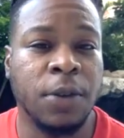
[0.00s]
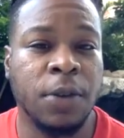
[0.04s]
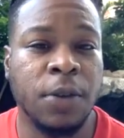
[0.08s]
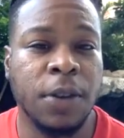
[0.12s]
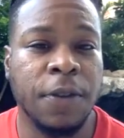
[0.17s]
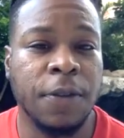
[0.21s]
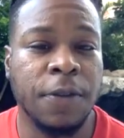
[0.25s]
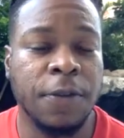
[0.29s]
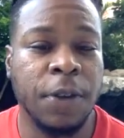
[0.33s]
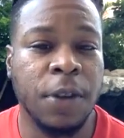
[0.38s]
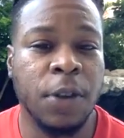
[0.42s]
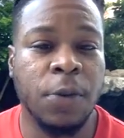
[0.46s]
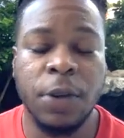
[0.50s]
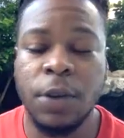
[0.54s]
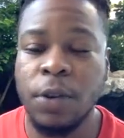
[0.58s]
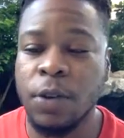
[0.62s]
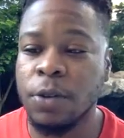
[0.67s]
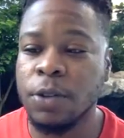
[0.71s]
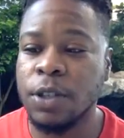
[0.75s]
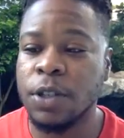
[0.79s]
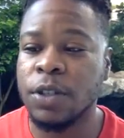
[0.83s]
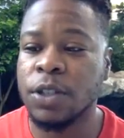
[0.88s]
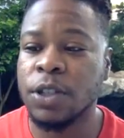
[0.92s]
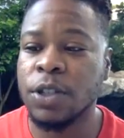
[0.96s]
You can feel when you
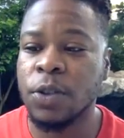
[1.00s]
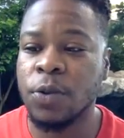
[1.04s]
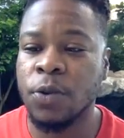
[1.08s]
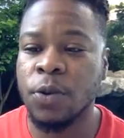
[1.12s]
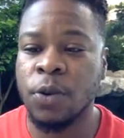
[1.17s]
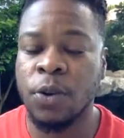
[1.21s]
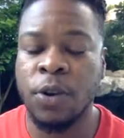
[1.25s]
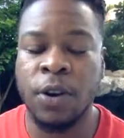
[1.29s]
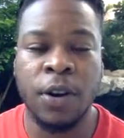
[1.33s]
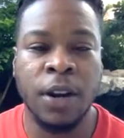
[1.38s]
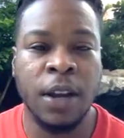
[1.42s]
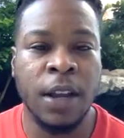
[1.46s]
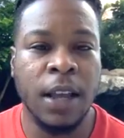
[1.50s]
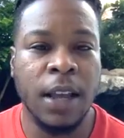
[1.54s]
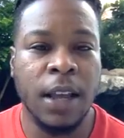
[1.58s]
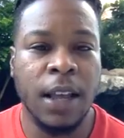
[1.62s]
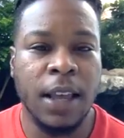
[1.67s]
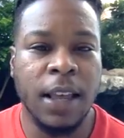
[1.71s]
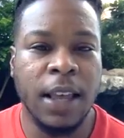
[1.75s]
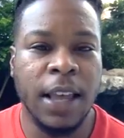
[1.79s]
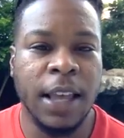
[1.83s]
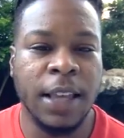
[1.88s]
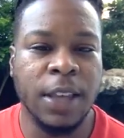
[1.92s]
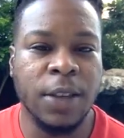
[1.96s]
go to the store
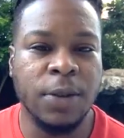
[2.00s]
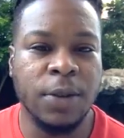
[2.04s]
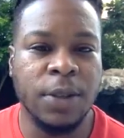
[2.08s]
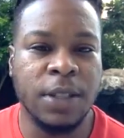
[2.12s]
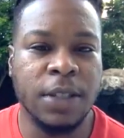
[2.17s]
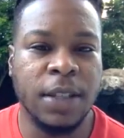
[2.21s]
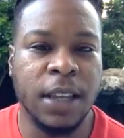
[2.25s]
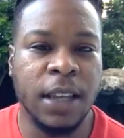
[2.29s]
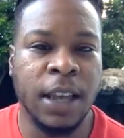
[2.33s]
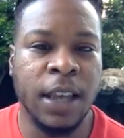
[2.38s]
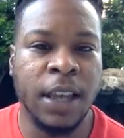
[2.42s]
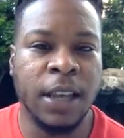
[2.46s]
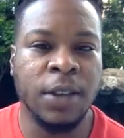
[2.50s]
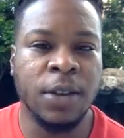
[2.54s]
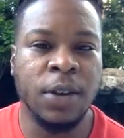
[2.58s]
and you say,